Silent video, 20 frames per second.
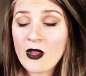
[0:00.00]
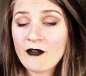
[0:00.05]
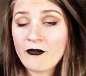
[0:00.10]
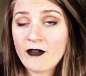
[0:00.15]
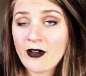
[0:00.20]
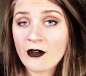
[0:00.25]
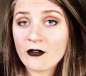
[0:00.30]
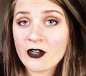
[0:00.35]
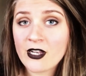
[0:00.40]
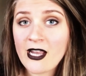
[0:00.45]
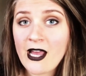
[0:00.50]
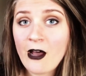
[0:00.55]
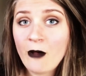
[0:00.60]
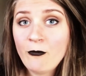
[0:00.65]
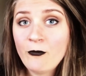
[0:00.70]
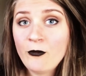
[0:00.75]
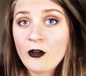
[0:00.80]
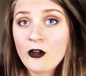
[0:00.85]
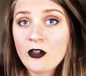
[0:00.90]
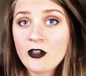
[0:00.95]
and found it
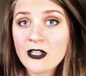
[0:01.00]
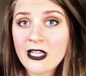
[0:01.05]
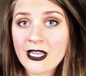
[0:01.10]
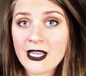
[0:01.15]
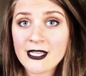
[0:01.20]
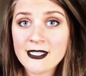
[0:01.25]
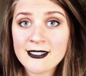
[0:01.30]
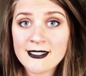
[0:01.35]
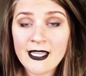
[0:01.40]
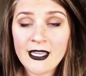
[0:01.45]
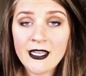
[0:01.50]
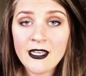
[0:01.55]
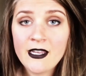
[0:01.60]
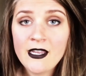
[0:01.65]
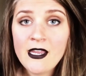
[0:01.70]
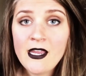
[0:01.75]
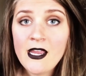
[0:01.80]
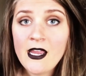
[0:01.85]
helpful. Like I said,